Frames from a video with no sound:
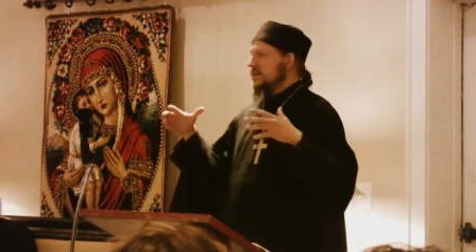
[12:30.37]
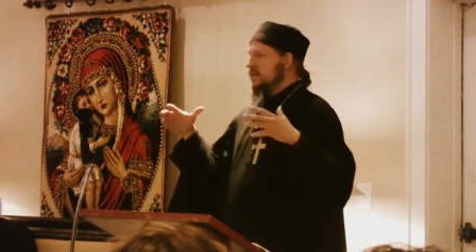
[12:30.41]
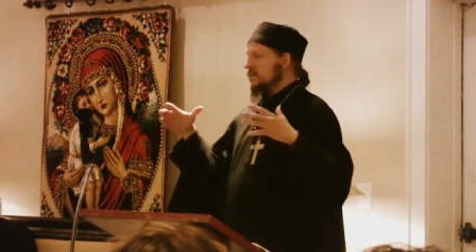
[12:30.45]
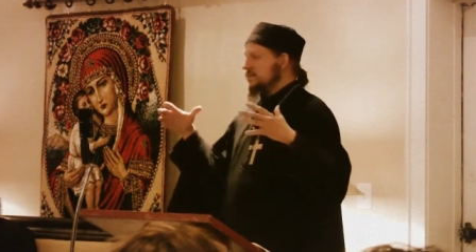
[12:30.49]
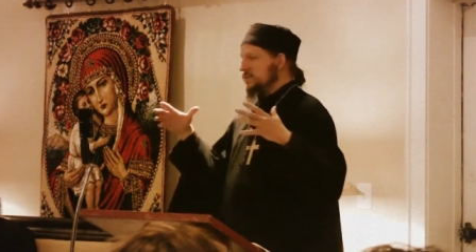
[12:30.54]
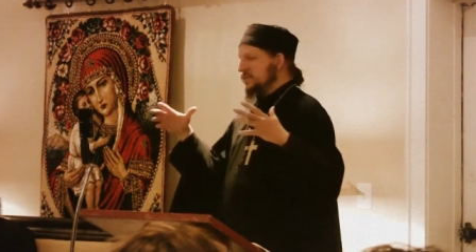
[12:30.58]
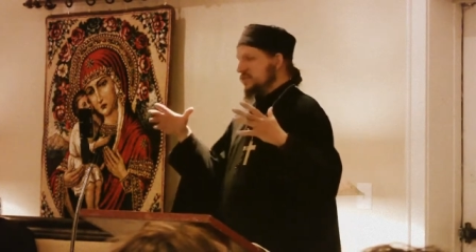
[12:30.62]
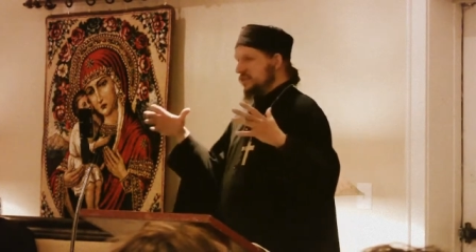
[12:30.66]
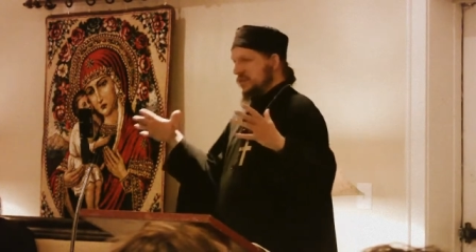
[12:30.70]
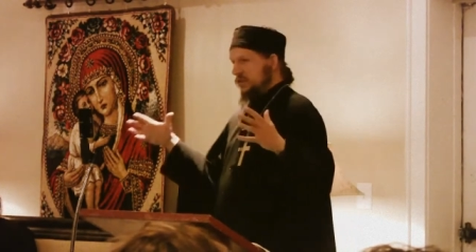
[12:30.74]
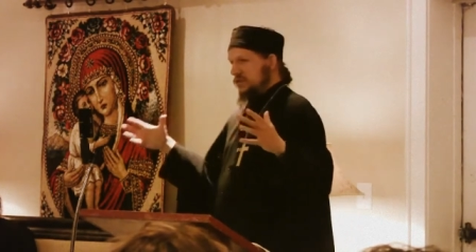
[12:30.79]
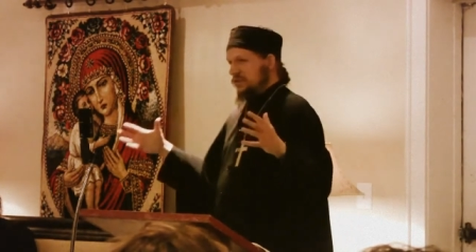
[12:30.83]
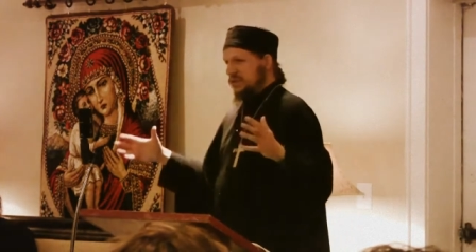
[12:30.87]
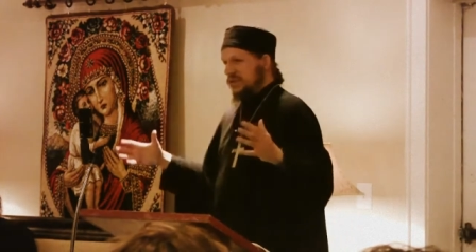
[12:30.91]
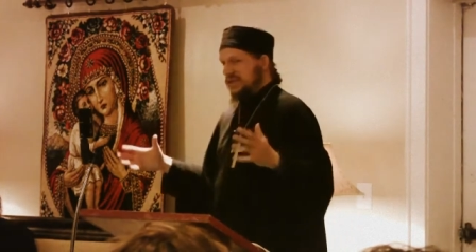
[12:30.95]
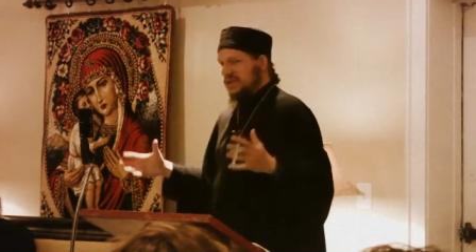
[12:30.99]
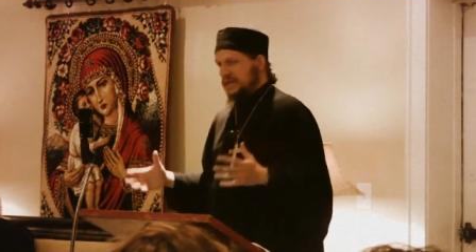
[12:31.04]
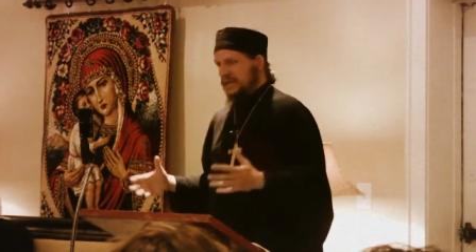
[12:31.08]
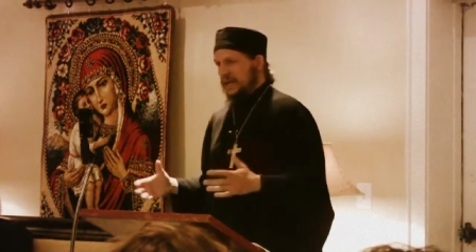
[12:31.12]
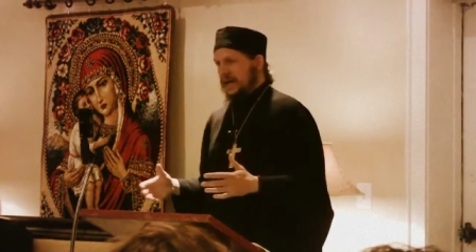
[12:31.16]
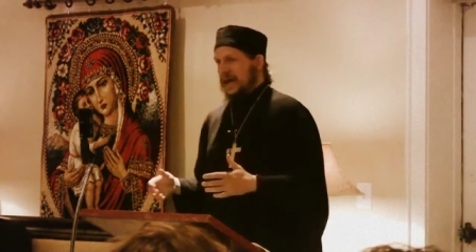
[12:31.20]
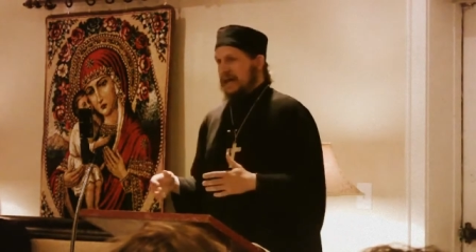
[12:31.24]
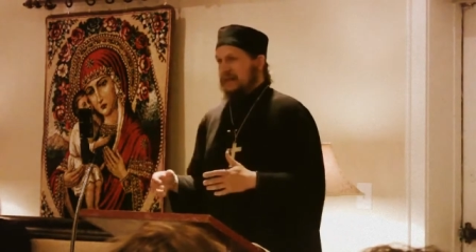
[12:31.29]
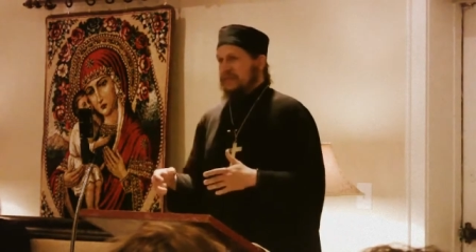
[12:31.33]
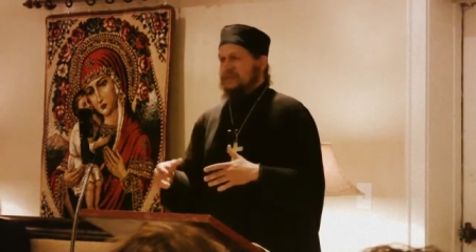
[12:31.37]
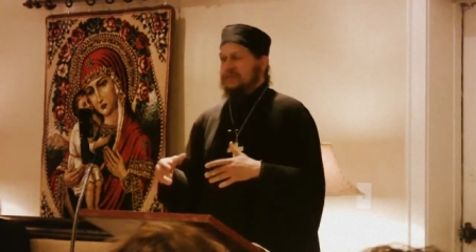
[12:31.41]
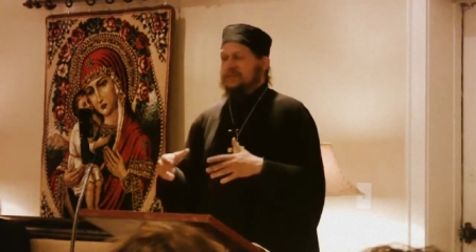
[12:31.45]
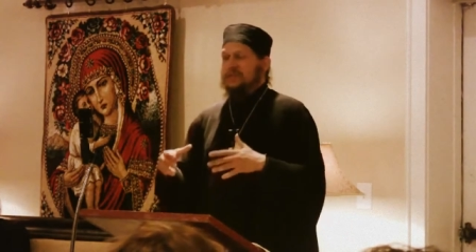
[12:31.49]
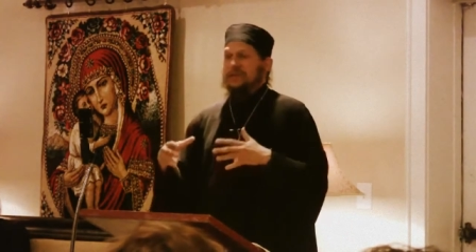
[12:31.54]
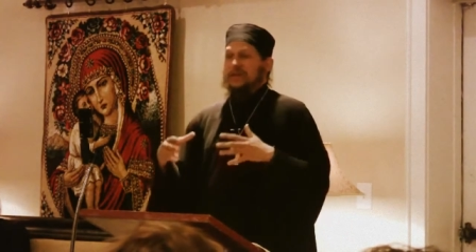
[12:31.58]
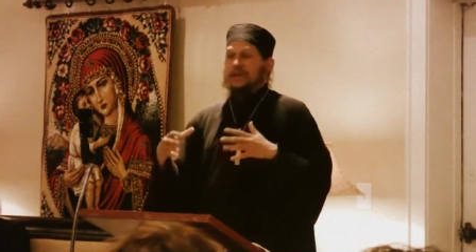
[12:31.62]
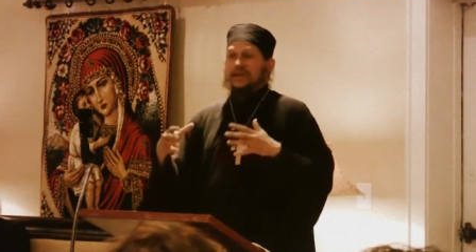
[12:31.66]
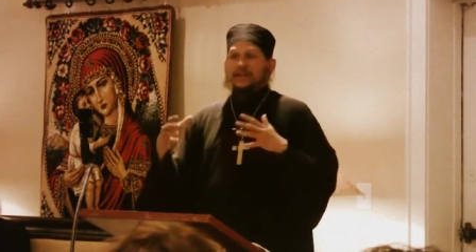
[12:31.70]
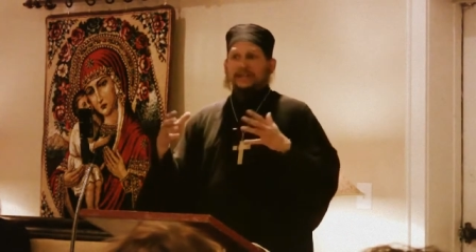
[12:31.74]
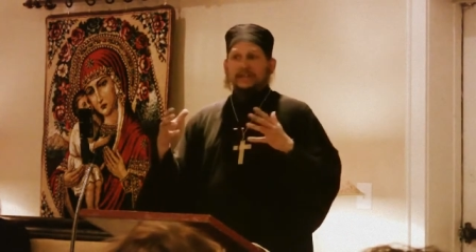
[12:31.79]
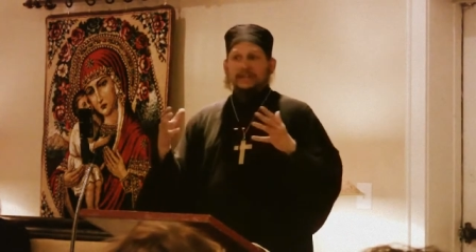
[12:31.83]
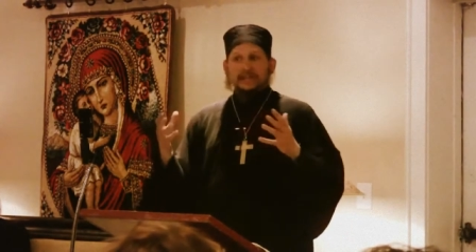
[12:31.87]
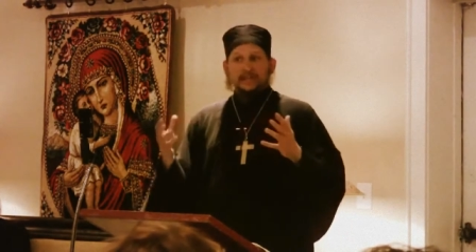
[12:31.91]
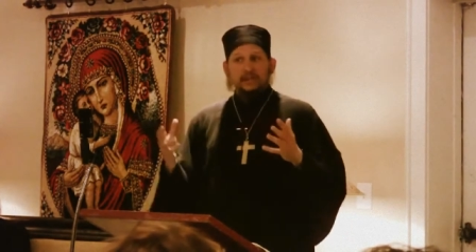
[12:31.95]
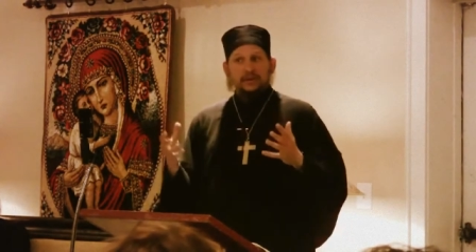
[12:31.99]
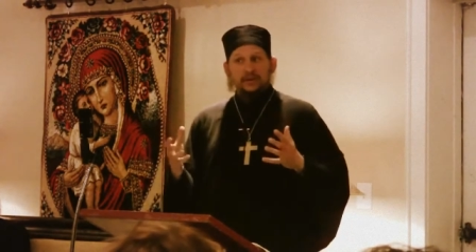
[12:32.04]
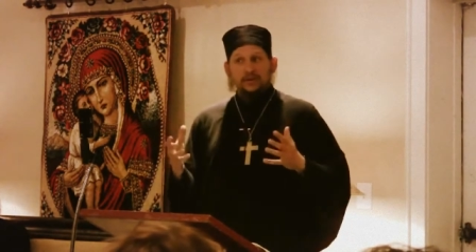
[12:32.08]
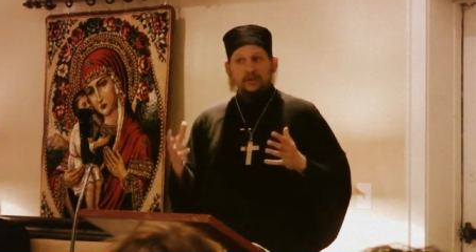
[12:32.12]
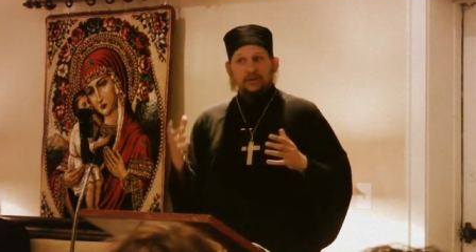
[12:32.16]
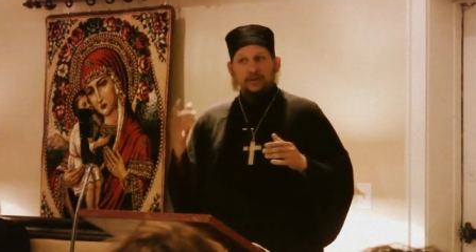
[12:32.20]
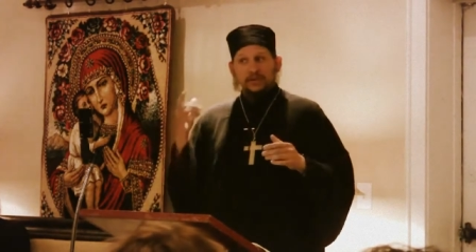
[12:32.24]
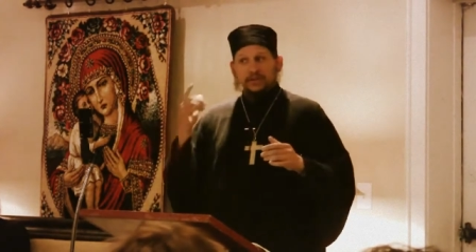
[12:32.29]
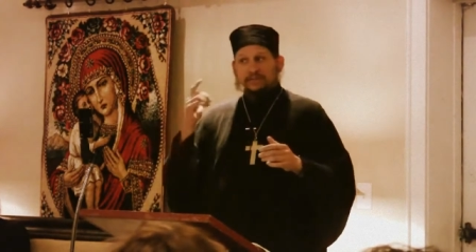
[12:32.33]
the material that he gathered, that he
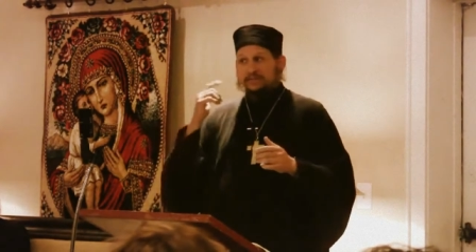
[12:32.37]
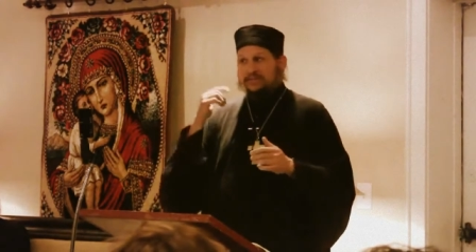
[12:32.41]
heard